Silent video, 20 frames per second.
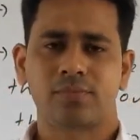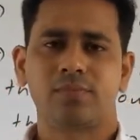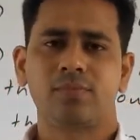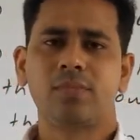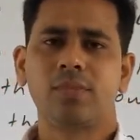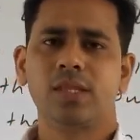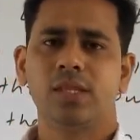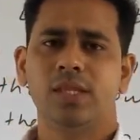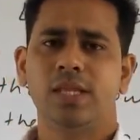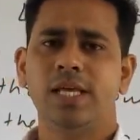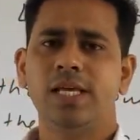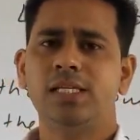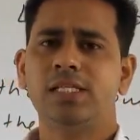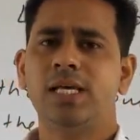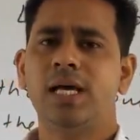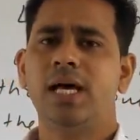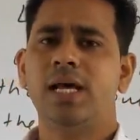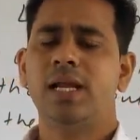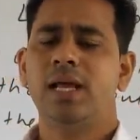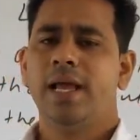these
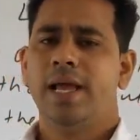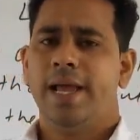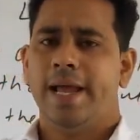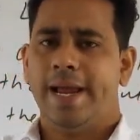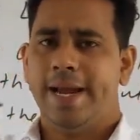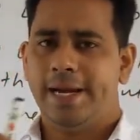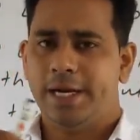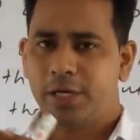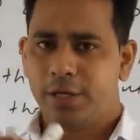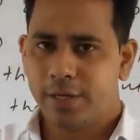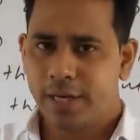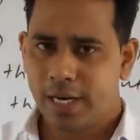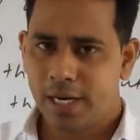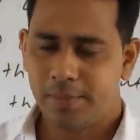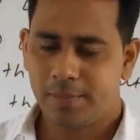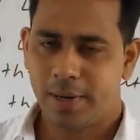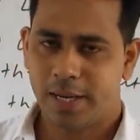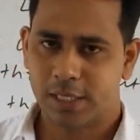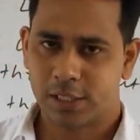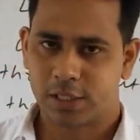are internally
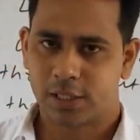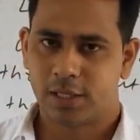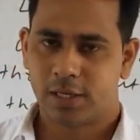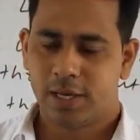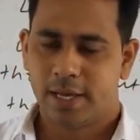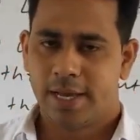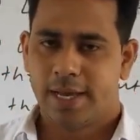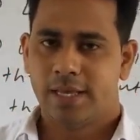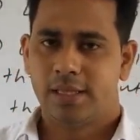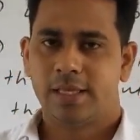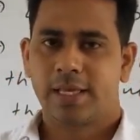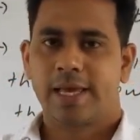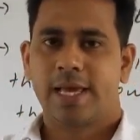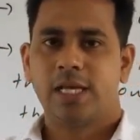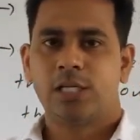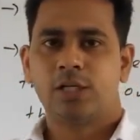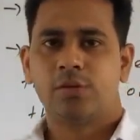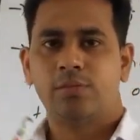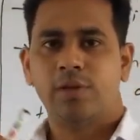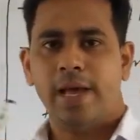placed. In the case
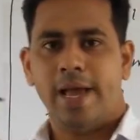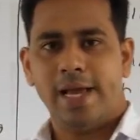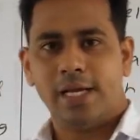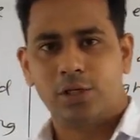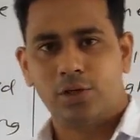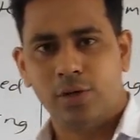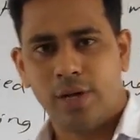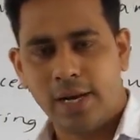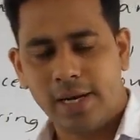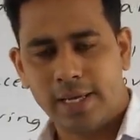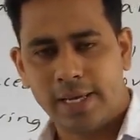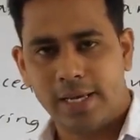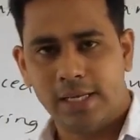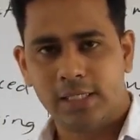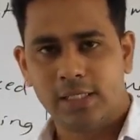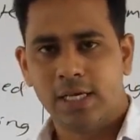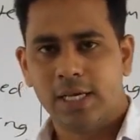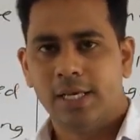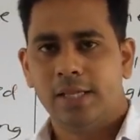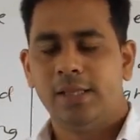of the external gills,
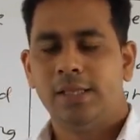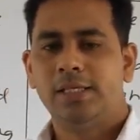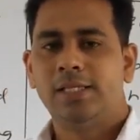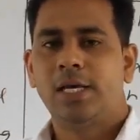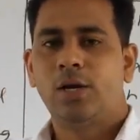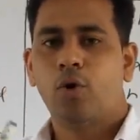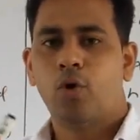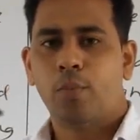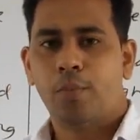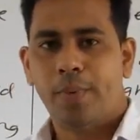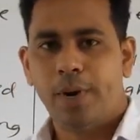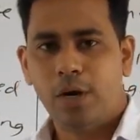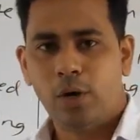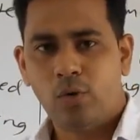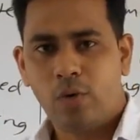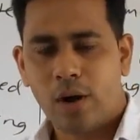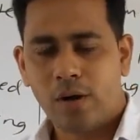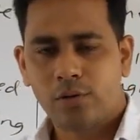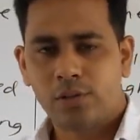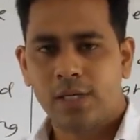these are open to
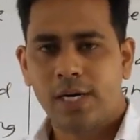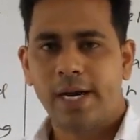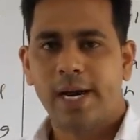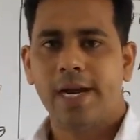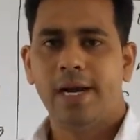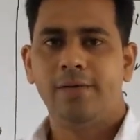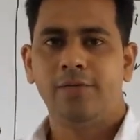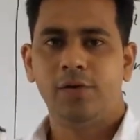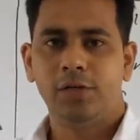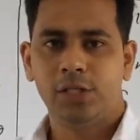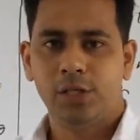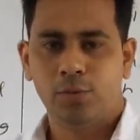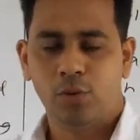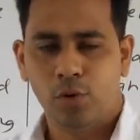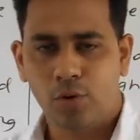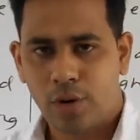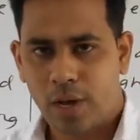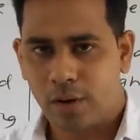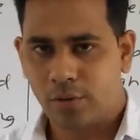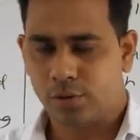outside and visible to
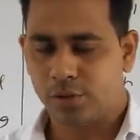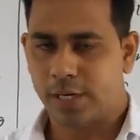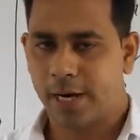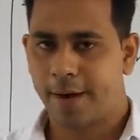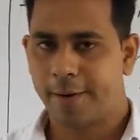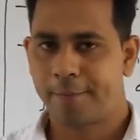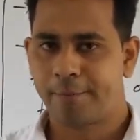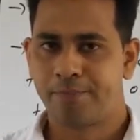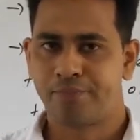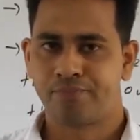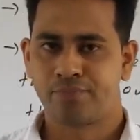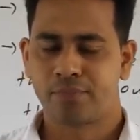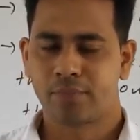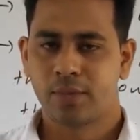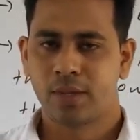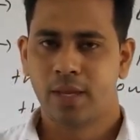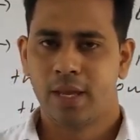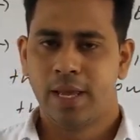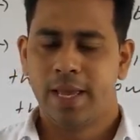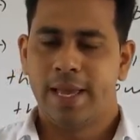outside.
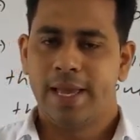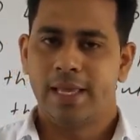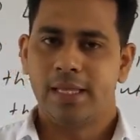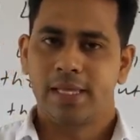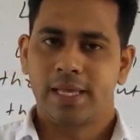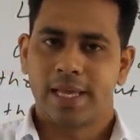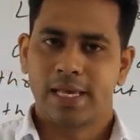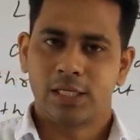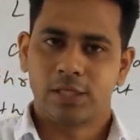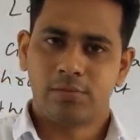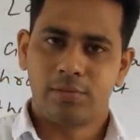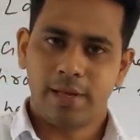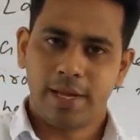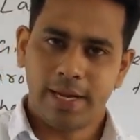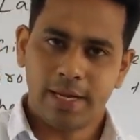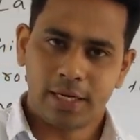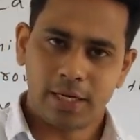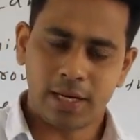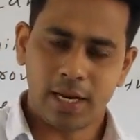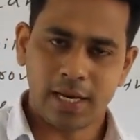In the case of the
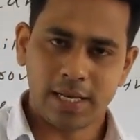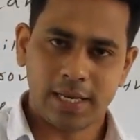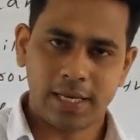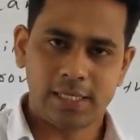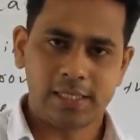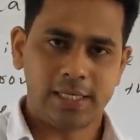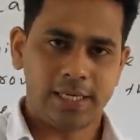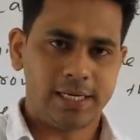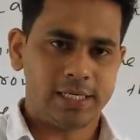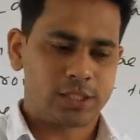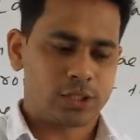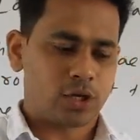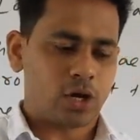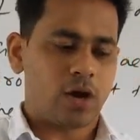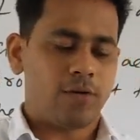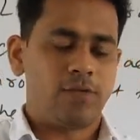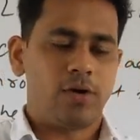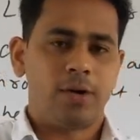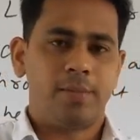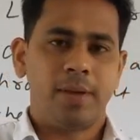internal gills, it is
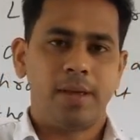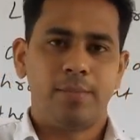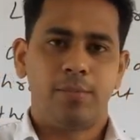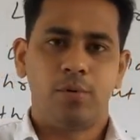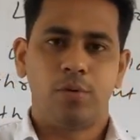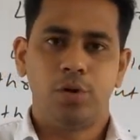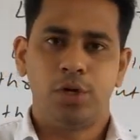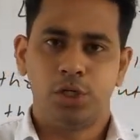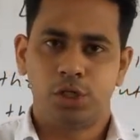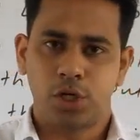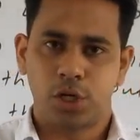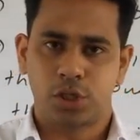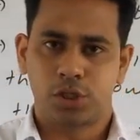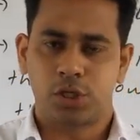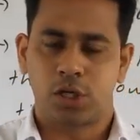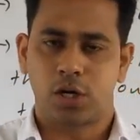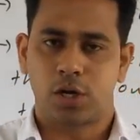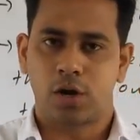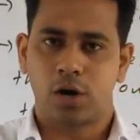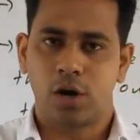covered by a bony structure
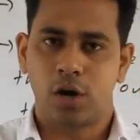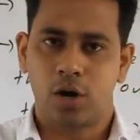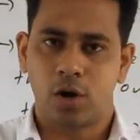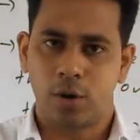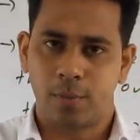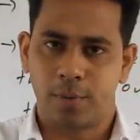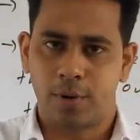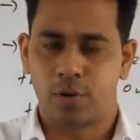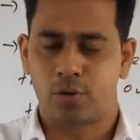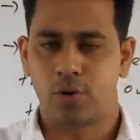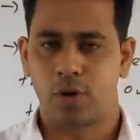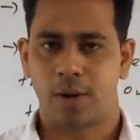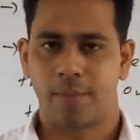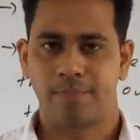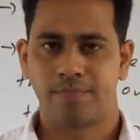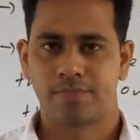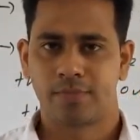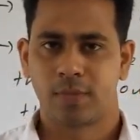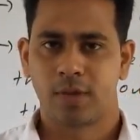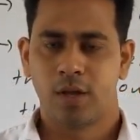called operculum,
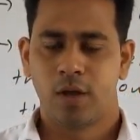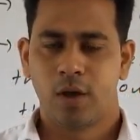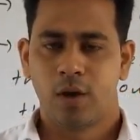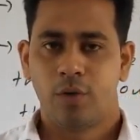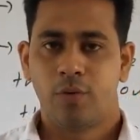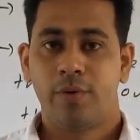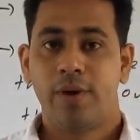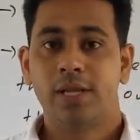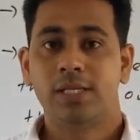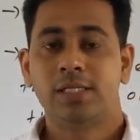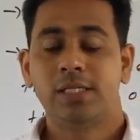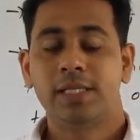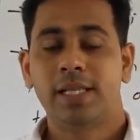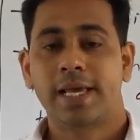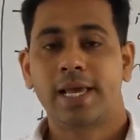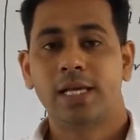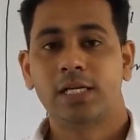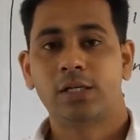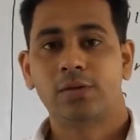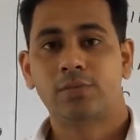whereas in the case
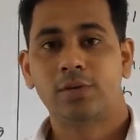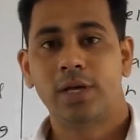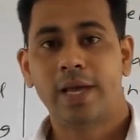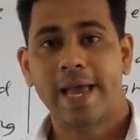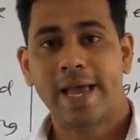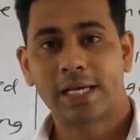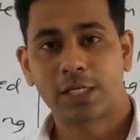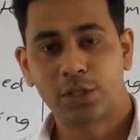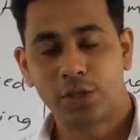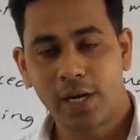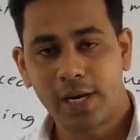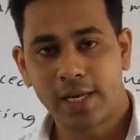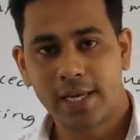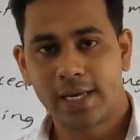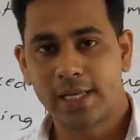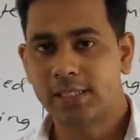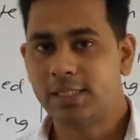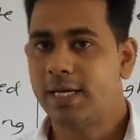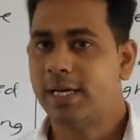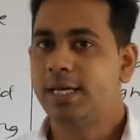of the external gills,
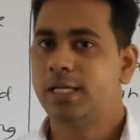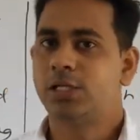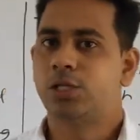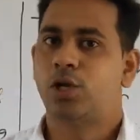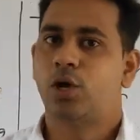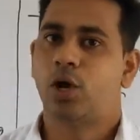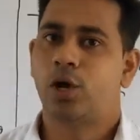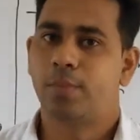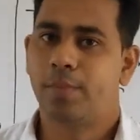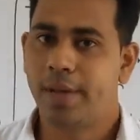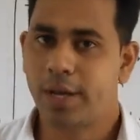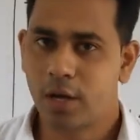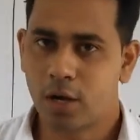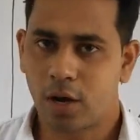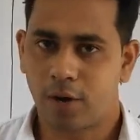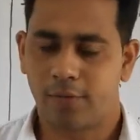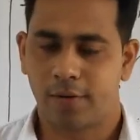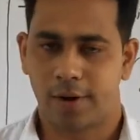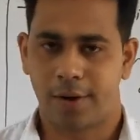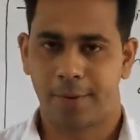it is not being covered.